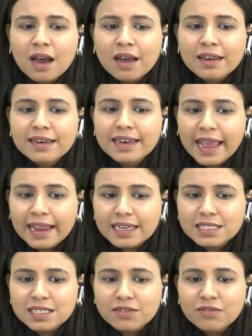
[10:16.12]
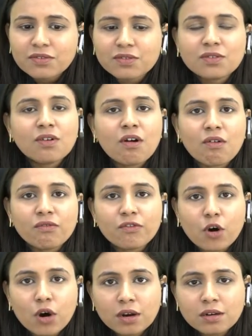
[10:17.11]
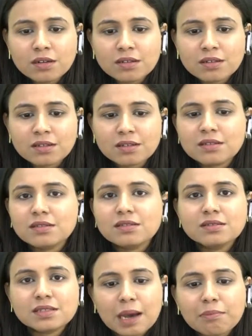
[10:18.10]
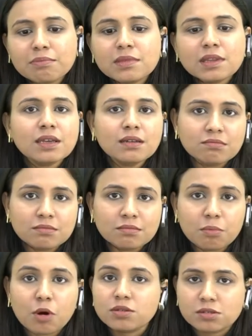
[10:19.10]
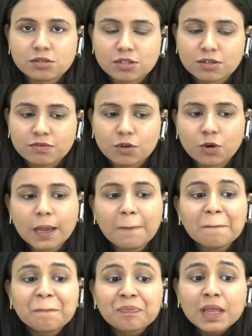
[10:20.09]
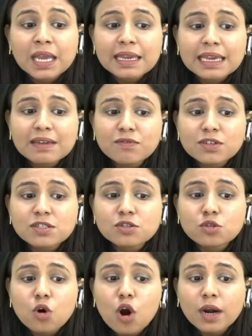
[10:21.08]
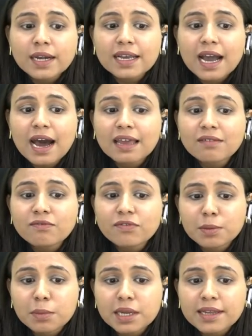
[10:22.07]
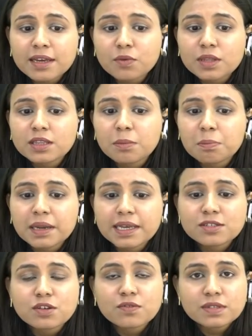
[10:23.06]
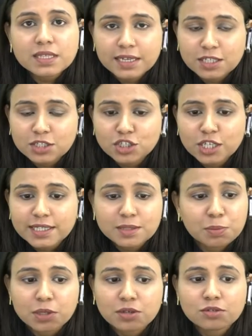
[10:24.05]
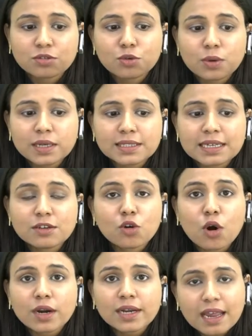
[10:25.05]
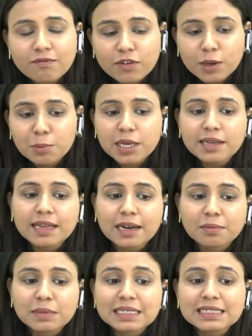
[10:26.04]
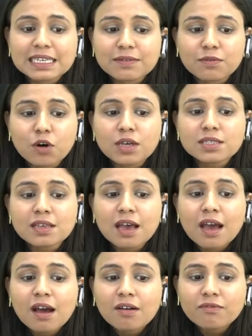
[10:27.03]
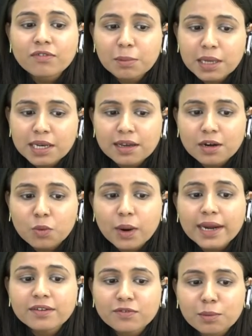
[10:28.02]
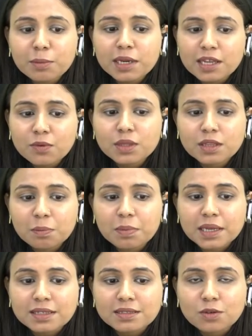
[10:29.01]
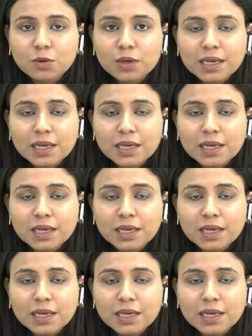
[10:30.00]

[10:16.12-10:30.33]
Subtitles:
negative for something positive. Okay. He was not unfamiliar with the plays of Shakespeare. So you are saying not unfamiliar, that means he was familiar, quite familiar with the plays. Okay.